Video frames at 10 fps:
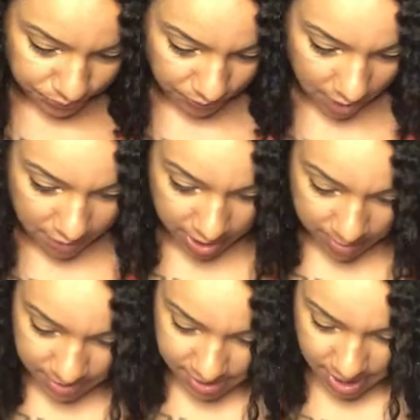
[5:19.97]
All right, let
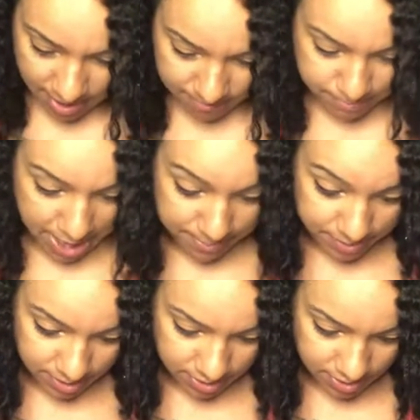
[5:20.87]
me stop
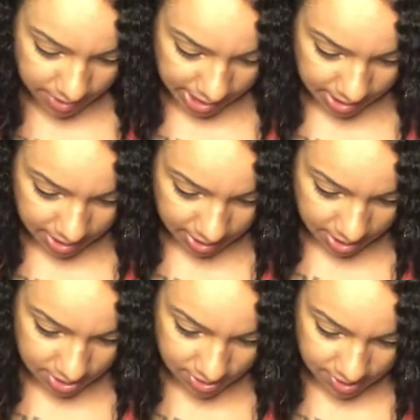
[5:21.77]
bopping so I can
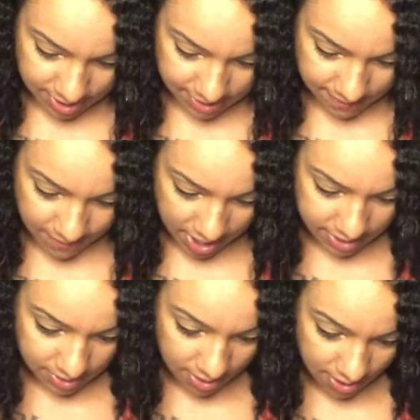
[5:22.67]
get you this advice
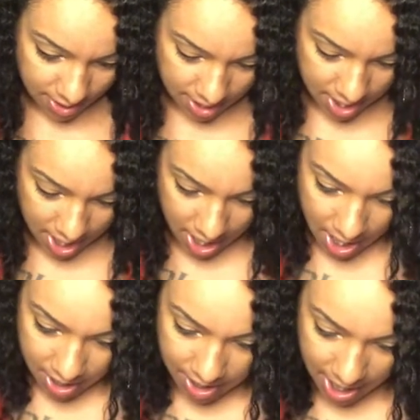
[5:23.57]
card.
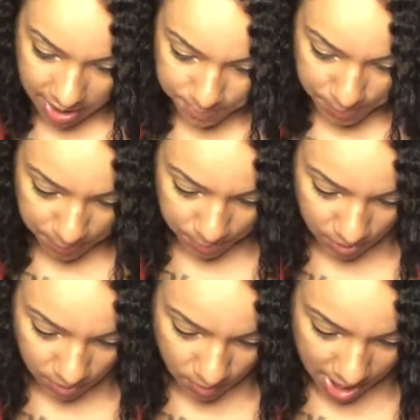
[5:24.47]
Again,
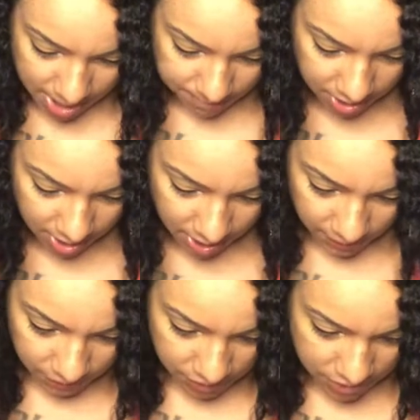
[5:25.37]
people, while I'm looking
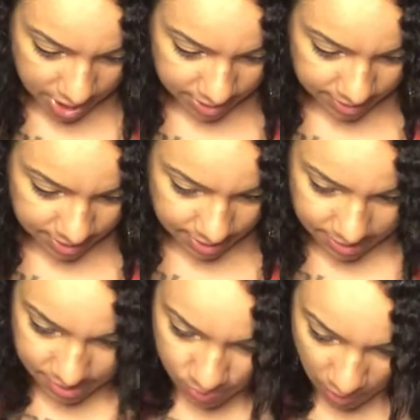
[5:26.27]
for this
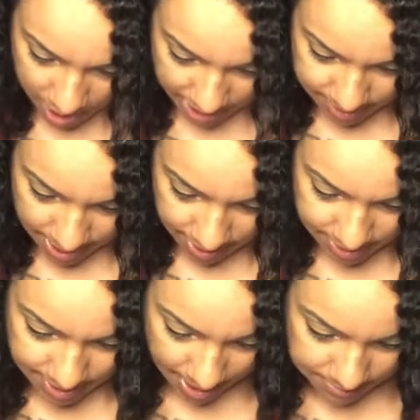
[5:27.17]
is when I take the
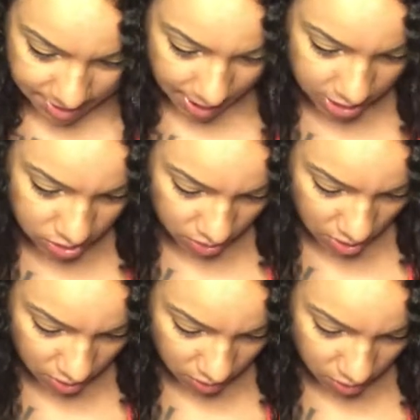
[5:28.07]
time to let you
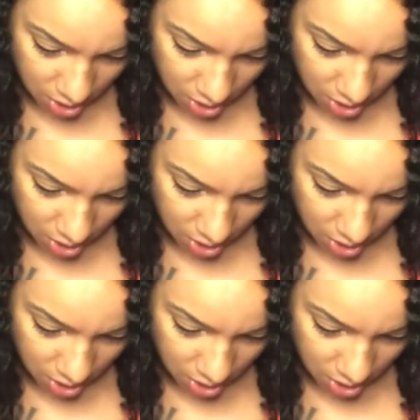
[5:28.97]
know.